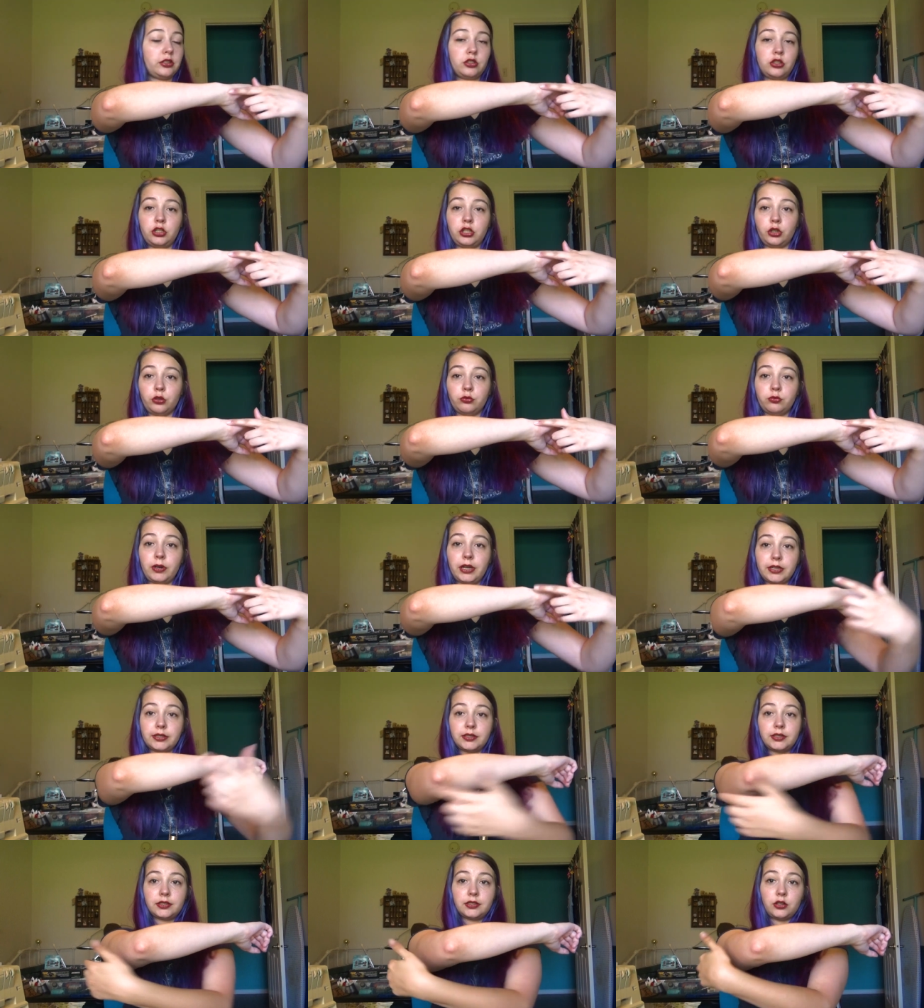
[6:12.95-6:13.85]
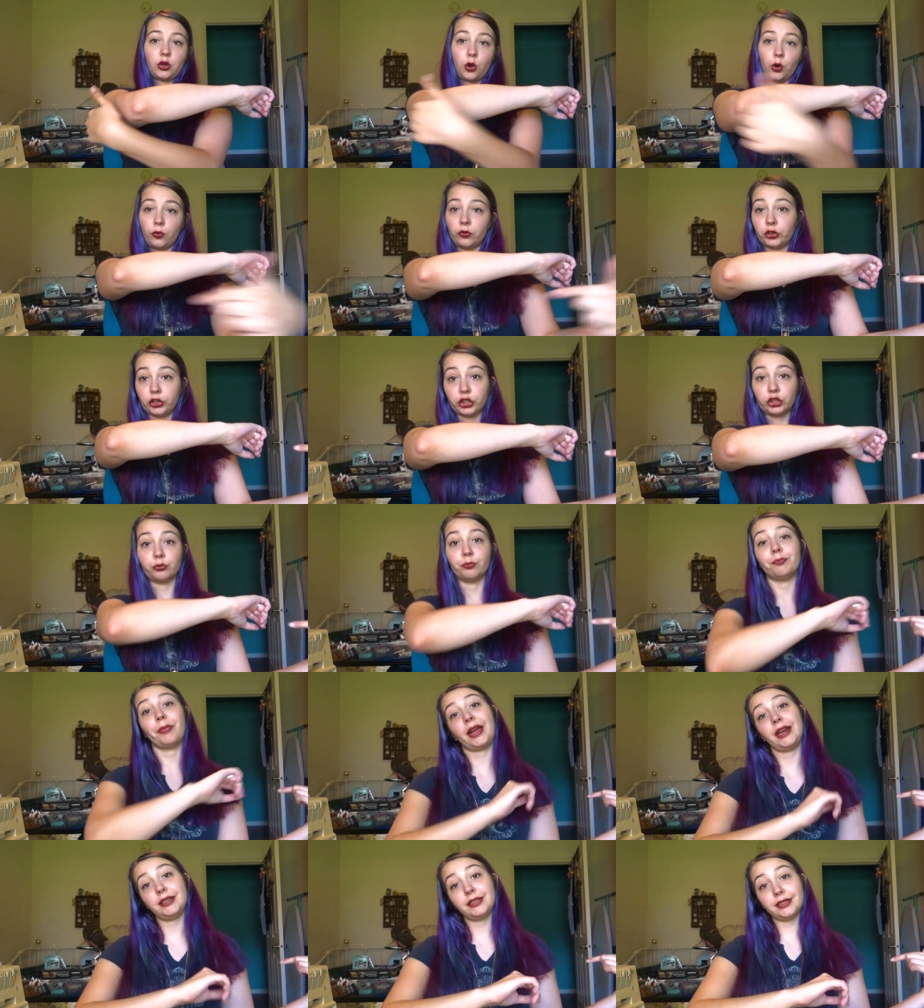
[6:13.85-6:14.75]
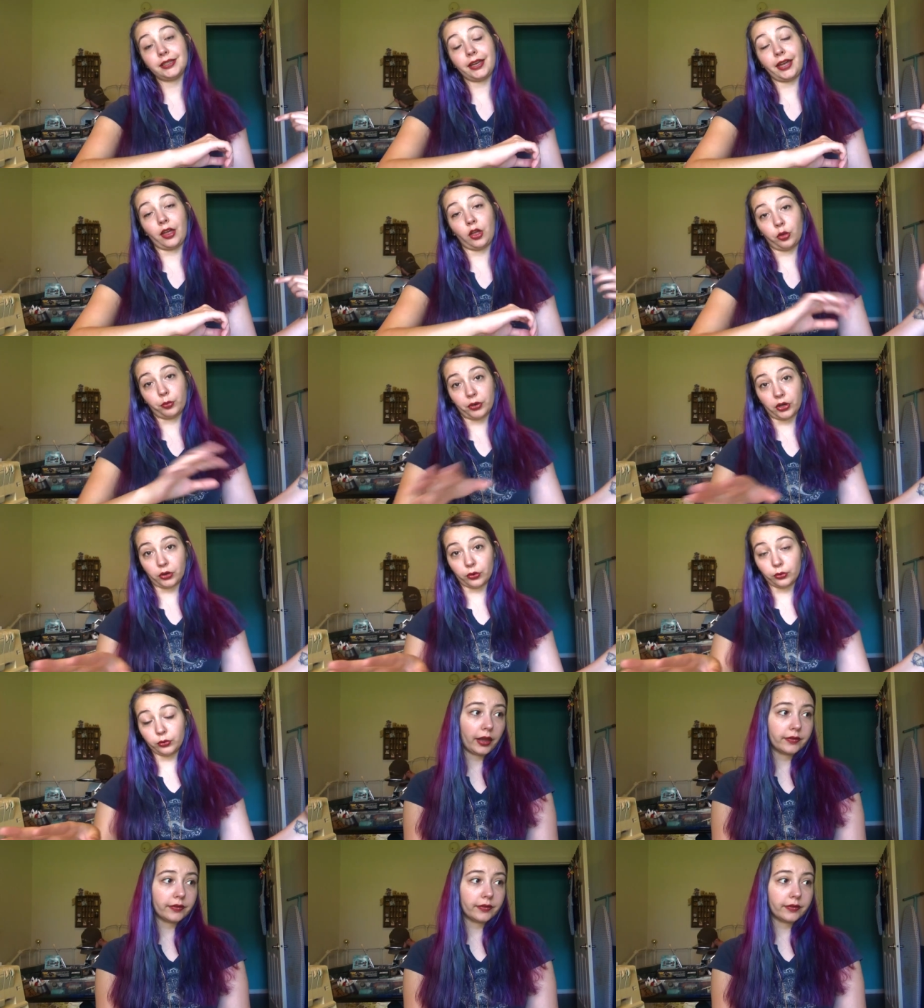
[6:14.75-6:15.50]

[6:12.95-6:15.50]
to your wrist over your bent elbow.